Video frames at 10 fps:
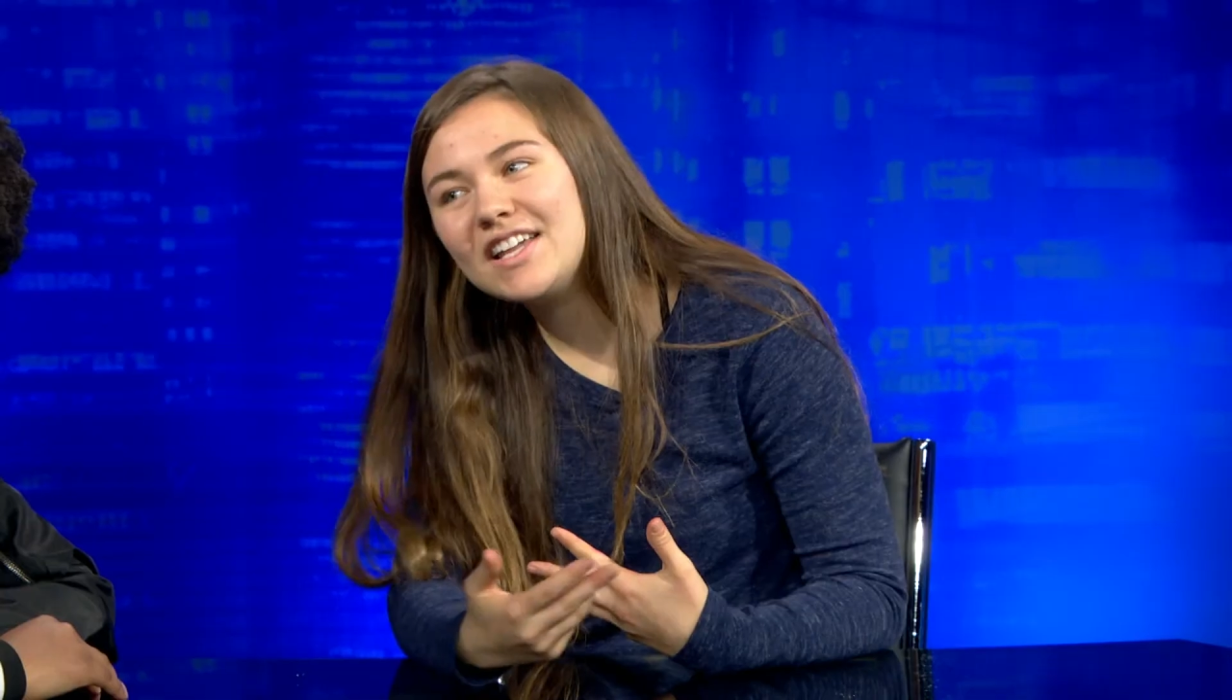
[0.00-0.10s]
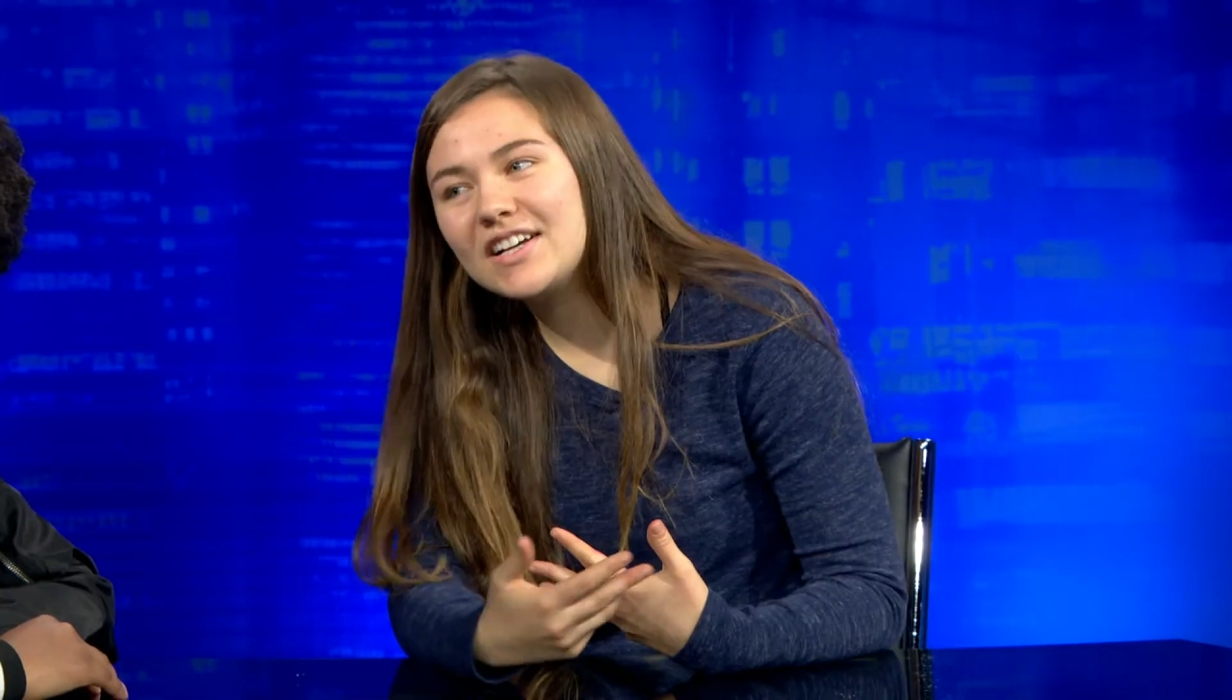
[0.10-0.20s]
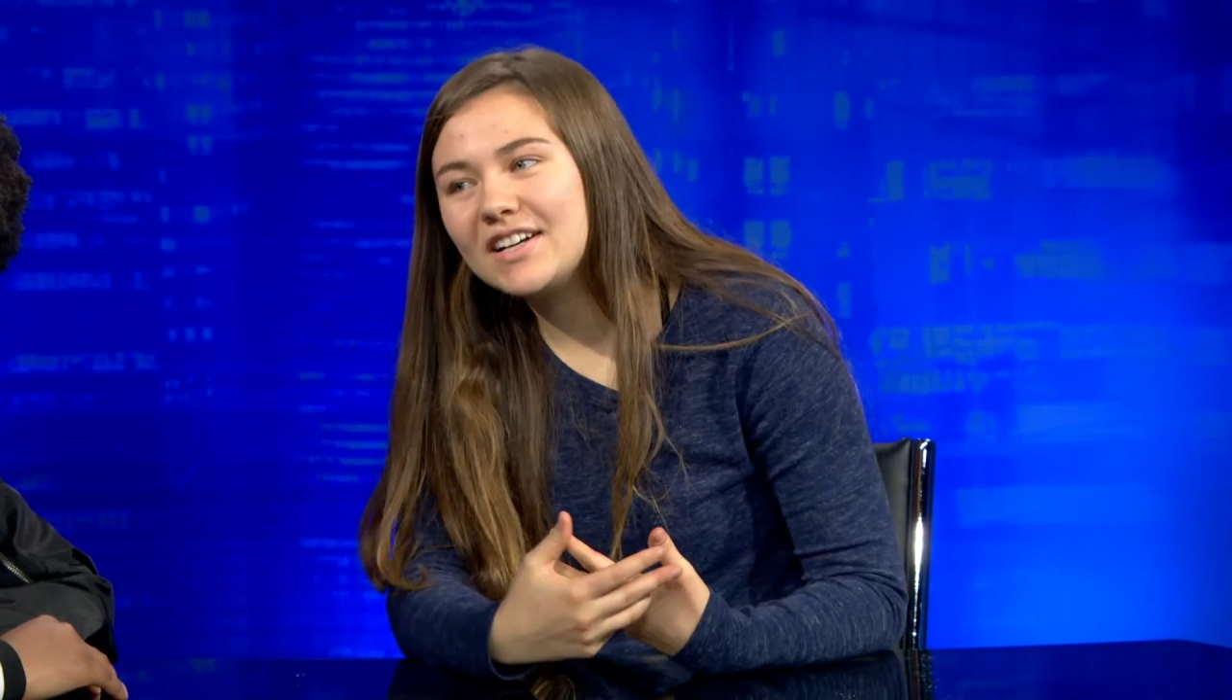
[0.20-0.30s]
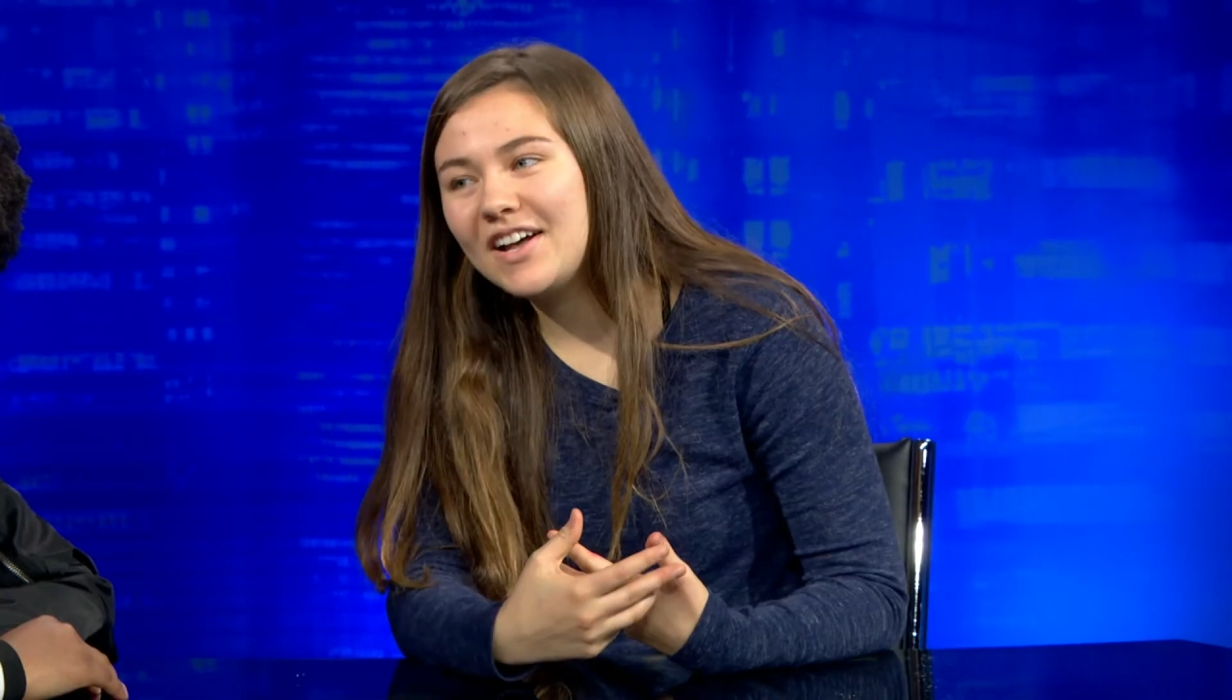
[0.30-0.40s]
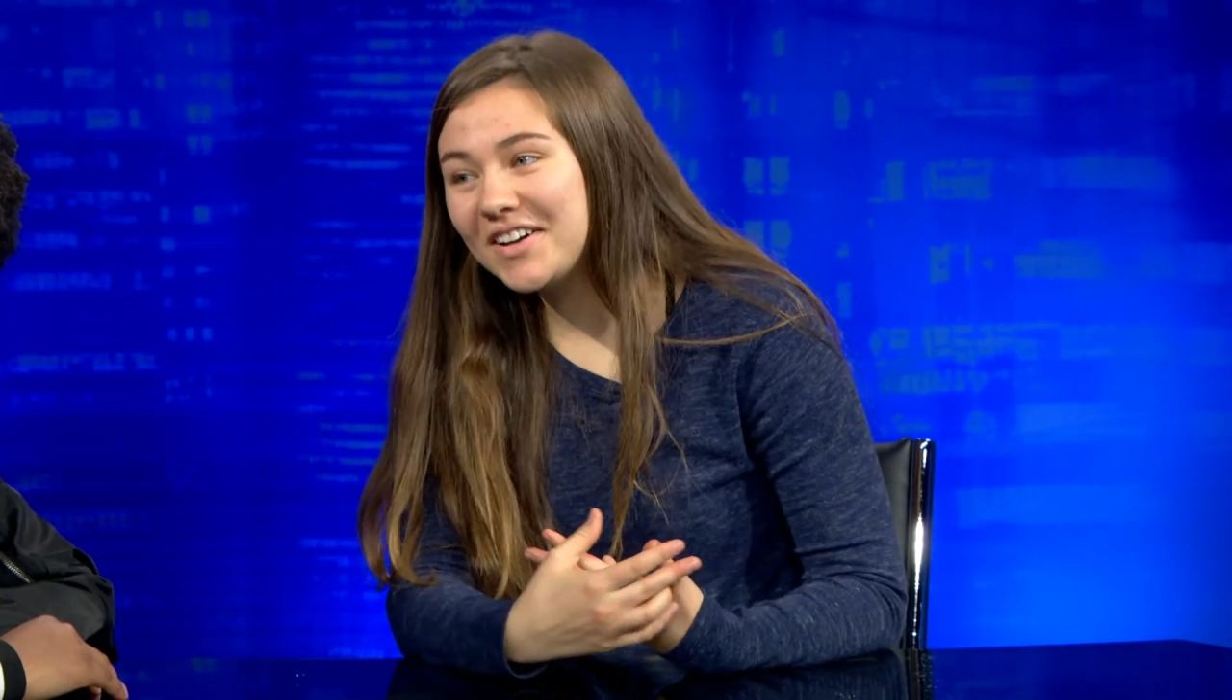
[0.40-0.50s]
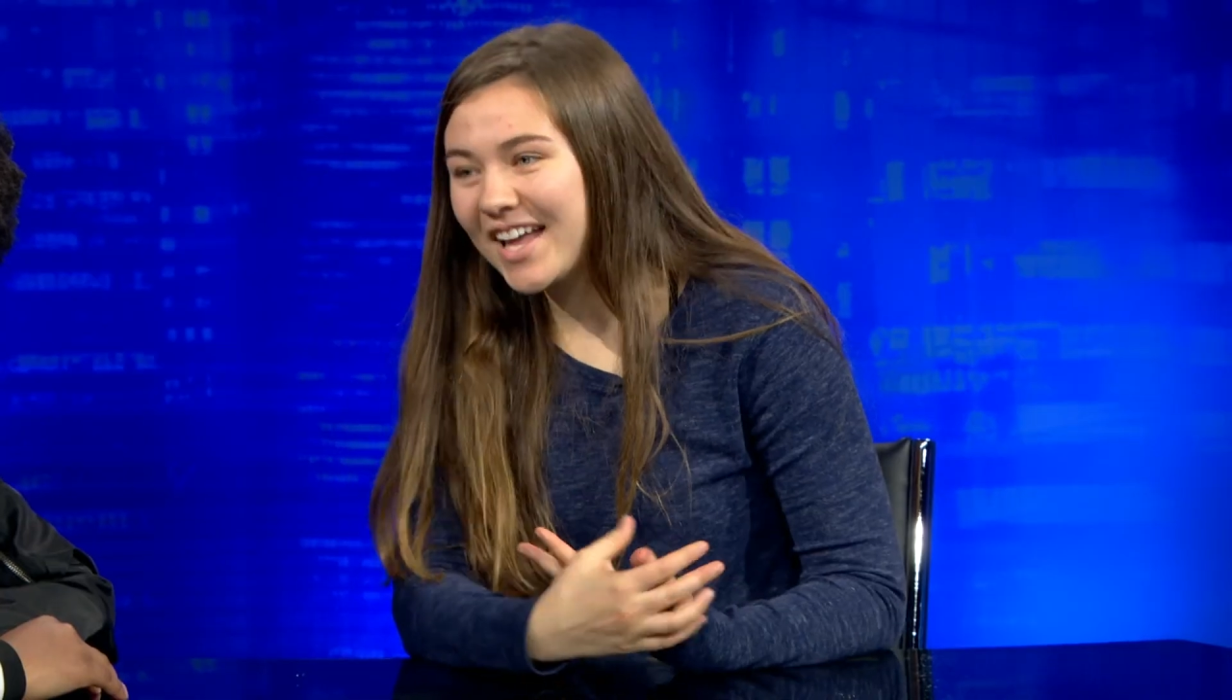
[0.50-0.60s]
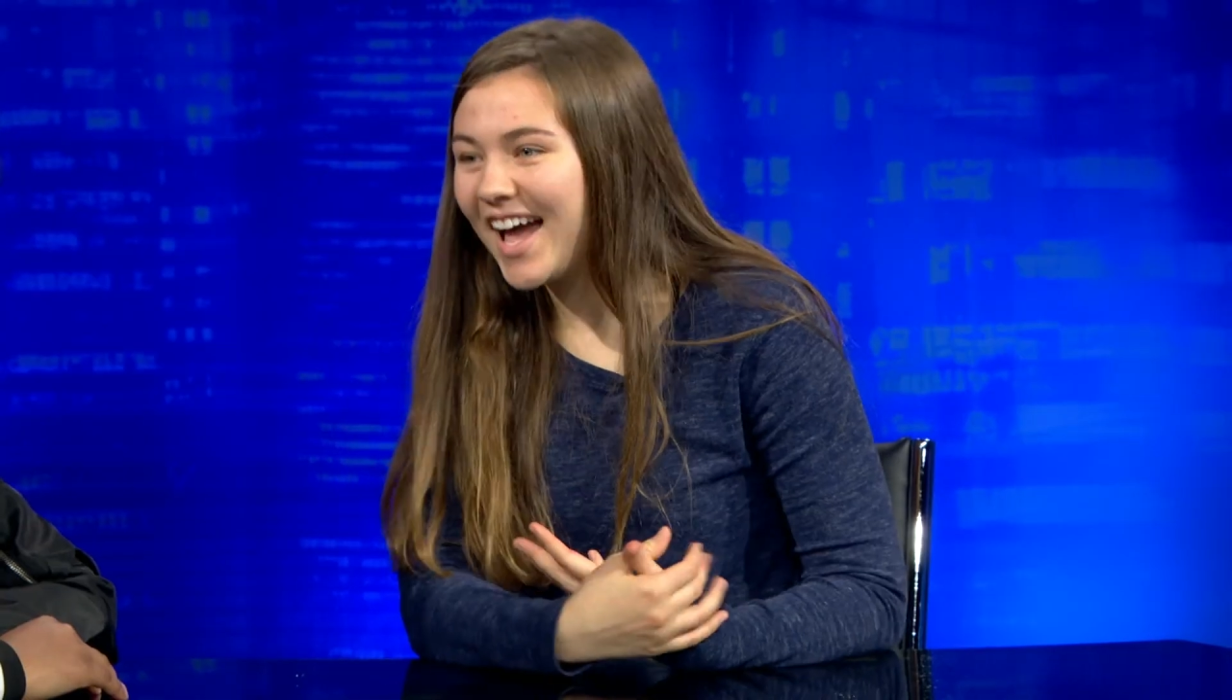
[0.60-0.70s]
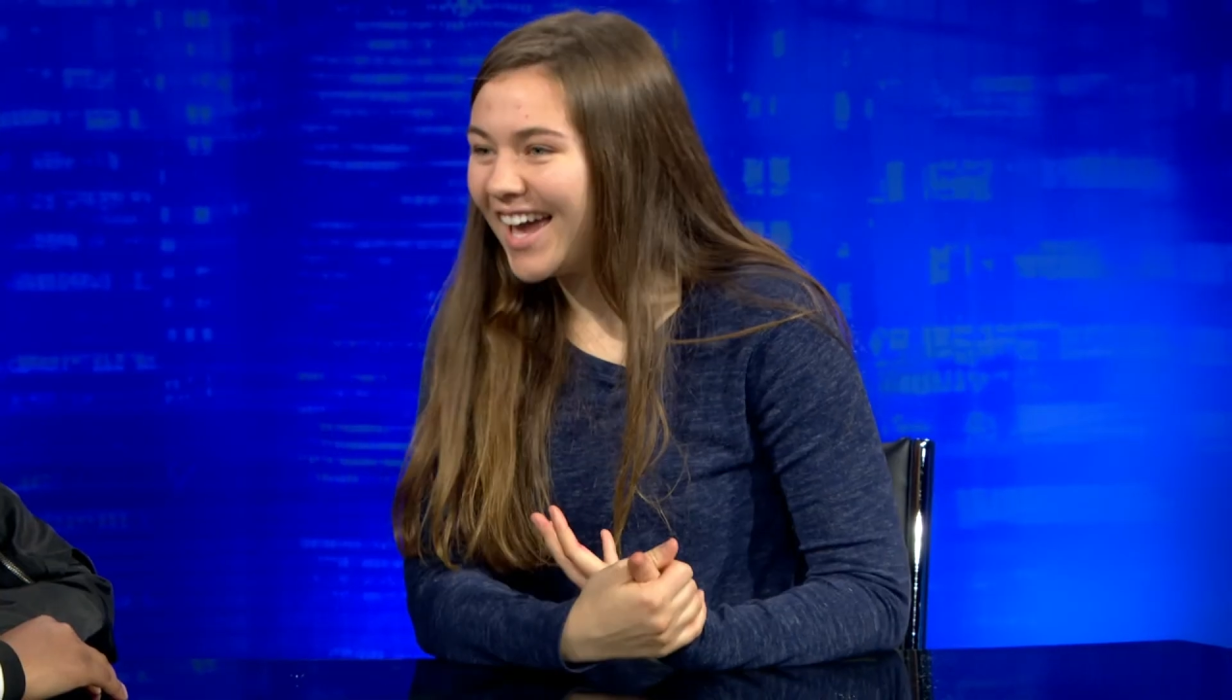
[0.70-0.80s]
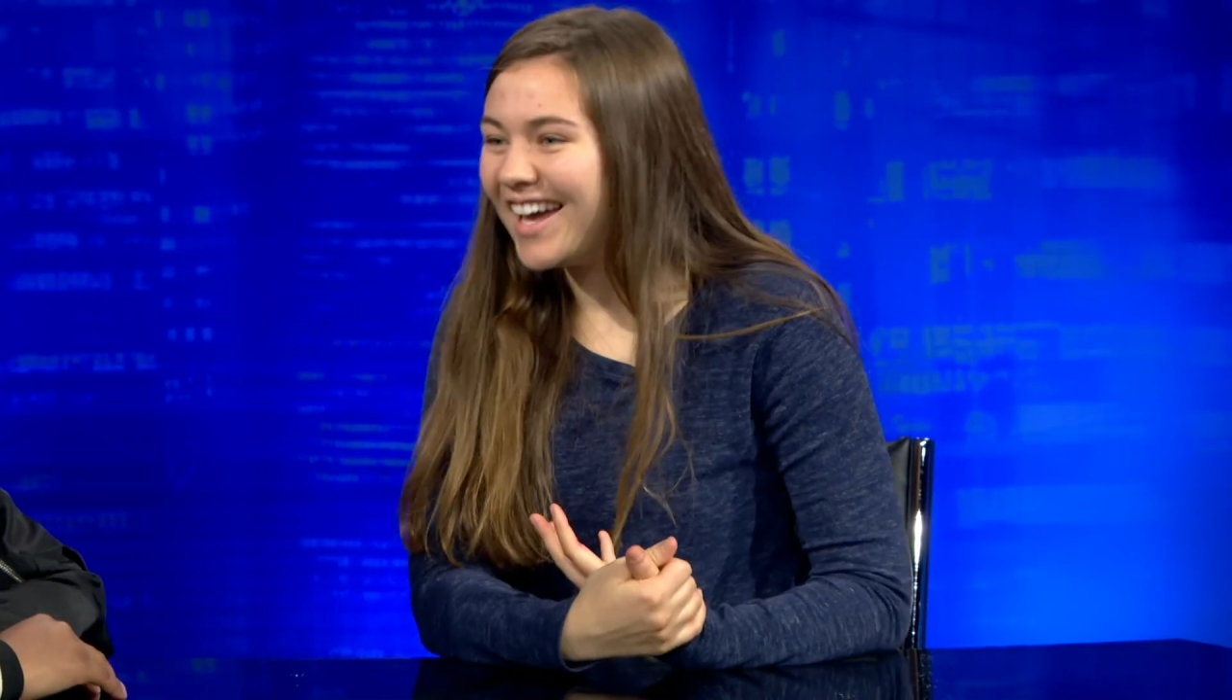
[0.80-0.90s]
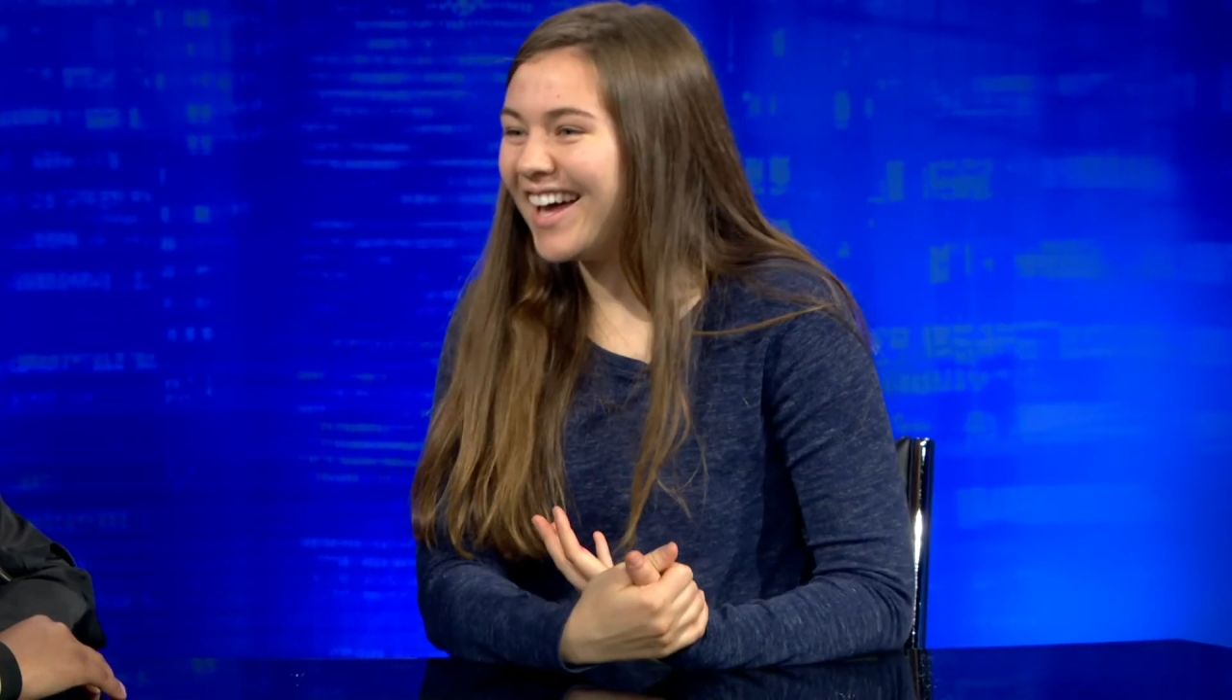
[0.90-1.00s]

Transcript: No. Or, okay,